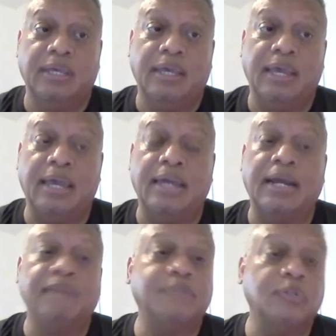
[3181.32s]
And
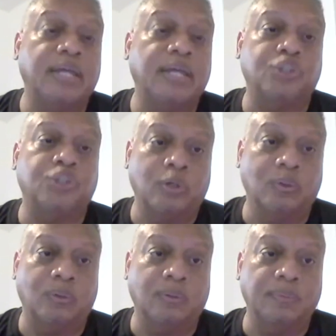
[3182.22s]
I've used that
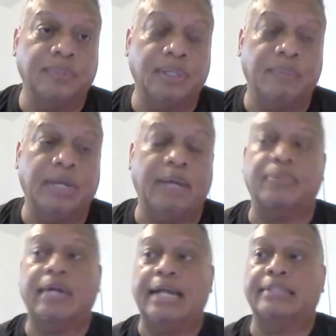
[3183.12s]
journal in my
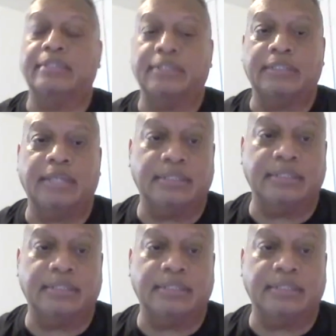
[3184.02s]
practice as